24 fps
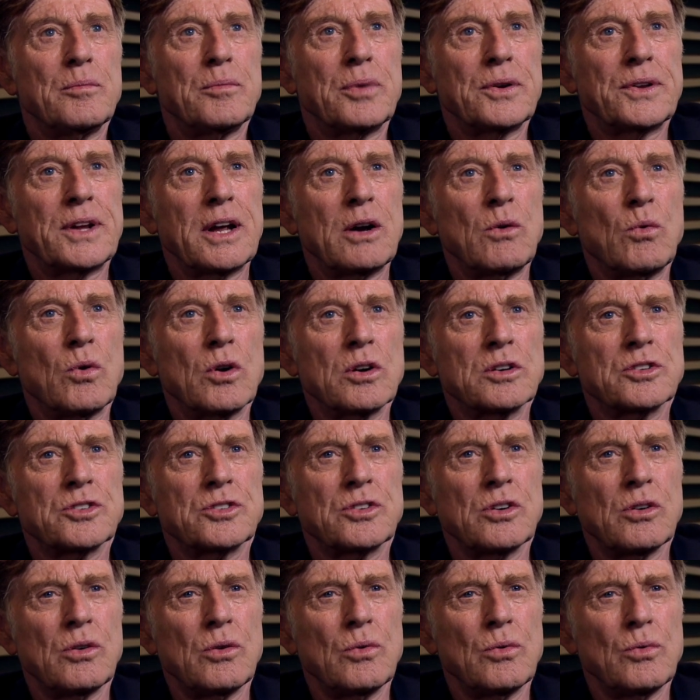but they work
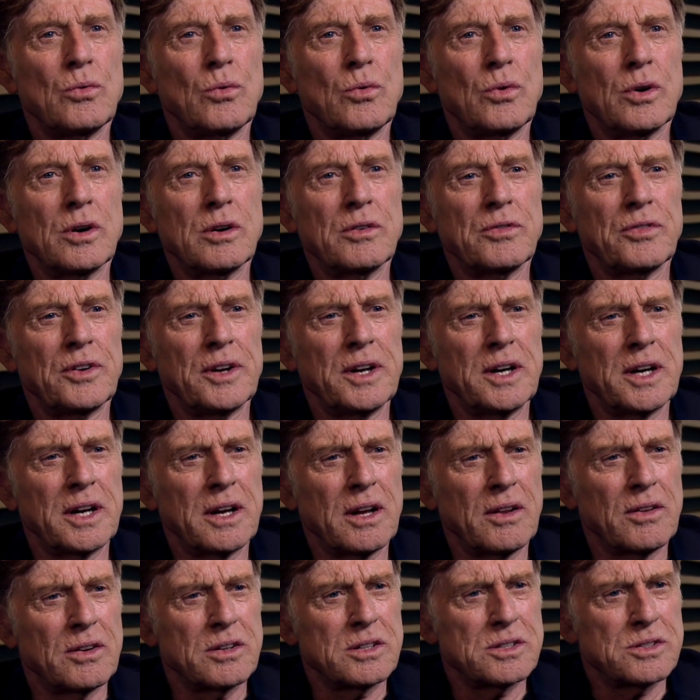so wonderfully
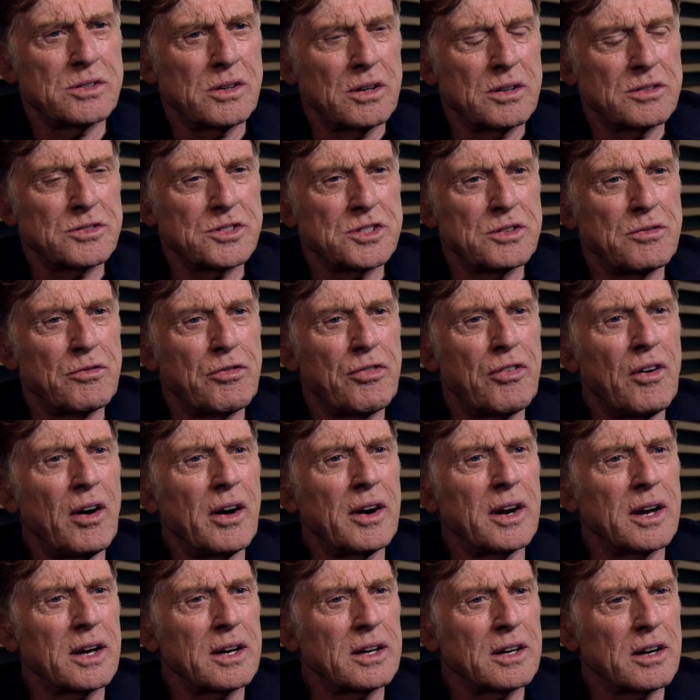together, sort of
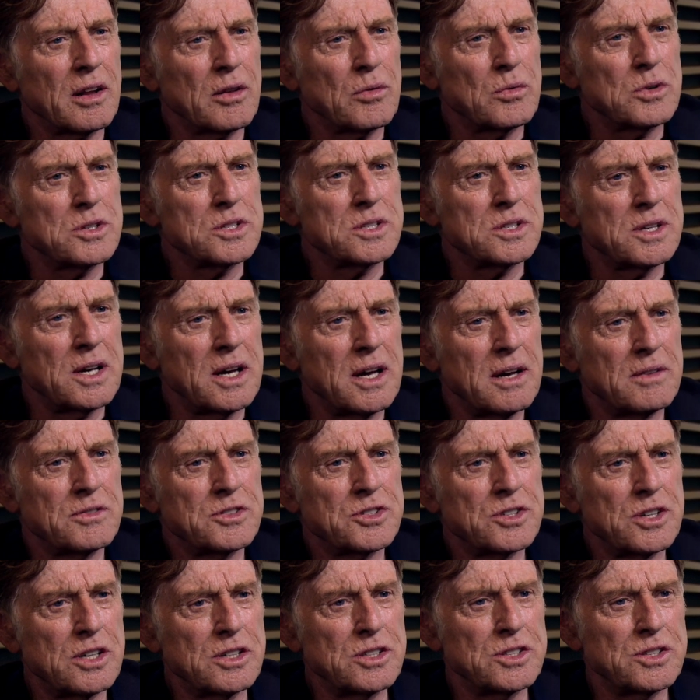symphonic. In other words, they have
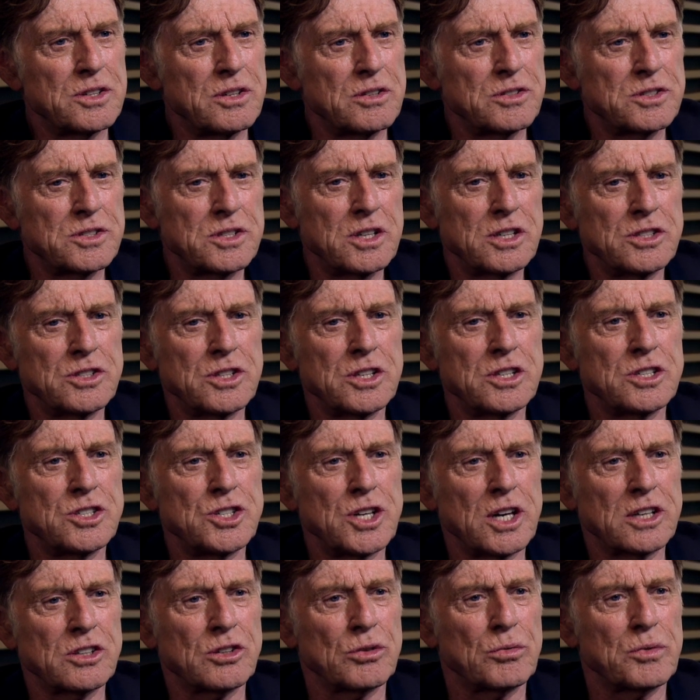such there's such a
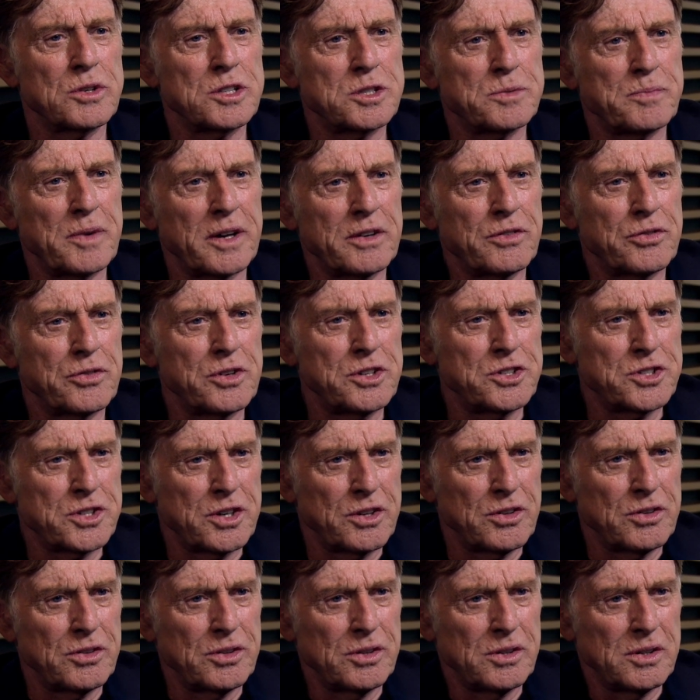gentle respect for each
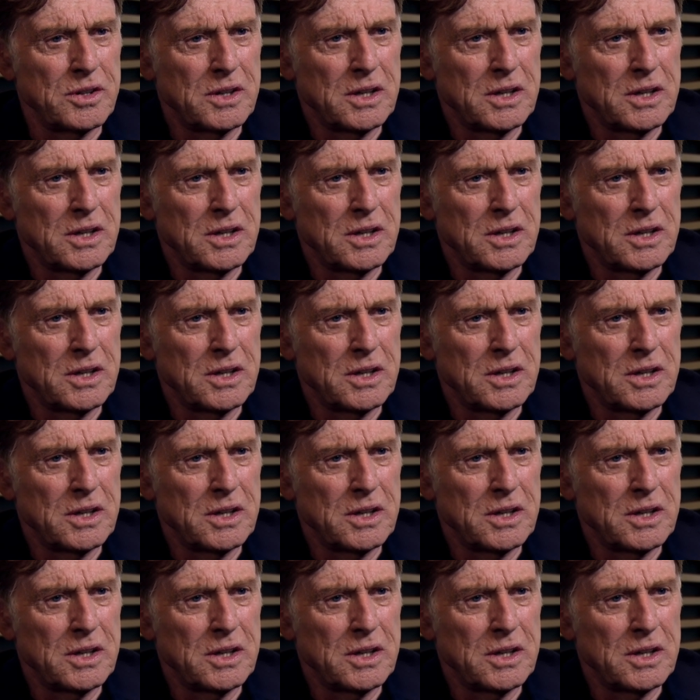other.